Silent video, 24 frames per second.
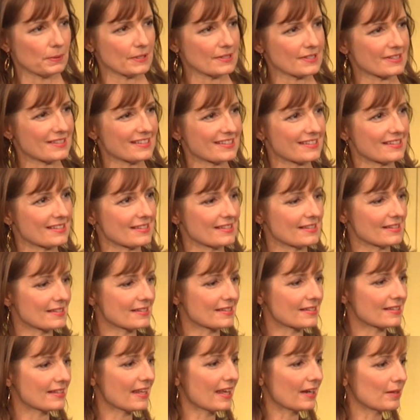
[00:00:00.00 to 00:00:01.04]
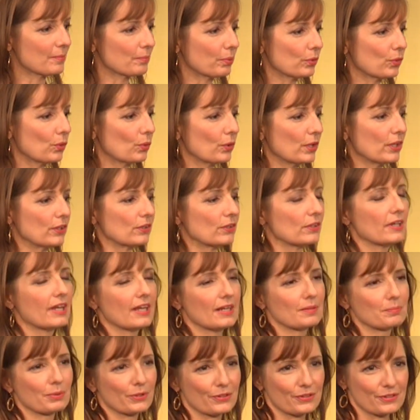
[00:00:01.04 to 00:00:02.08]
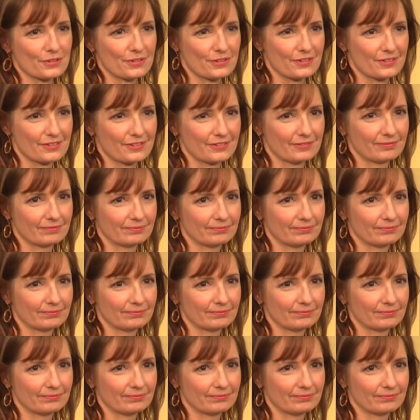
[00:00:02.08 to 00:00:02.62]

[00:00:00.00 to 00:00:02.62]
businesses that employ your neighbors